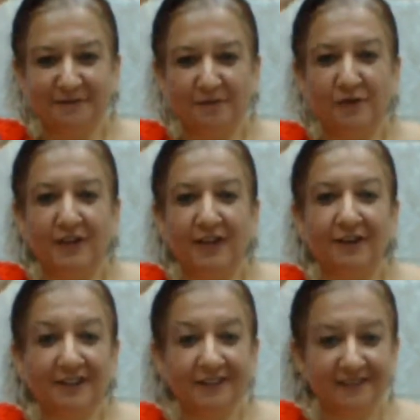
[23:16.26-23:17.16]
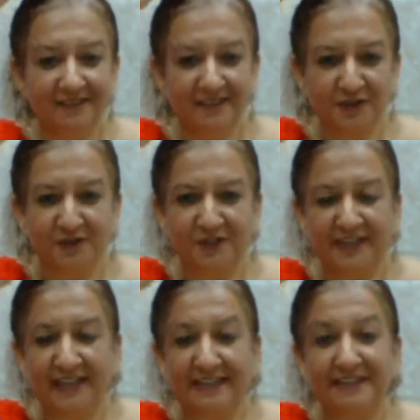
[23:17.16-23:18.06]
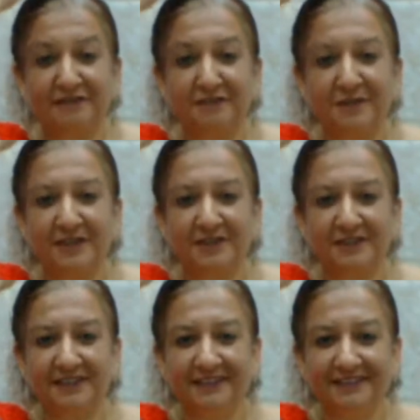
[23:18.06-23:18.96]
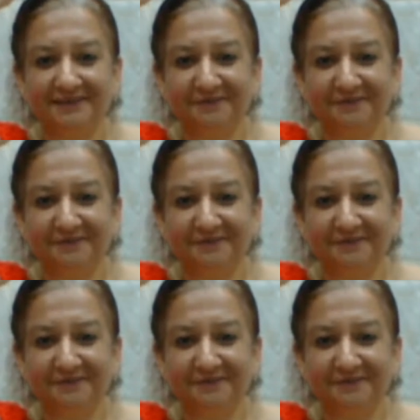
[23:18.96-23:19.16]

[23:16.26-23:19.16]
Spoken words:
Moving on to the next affirmation.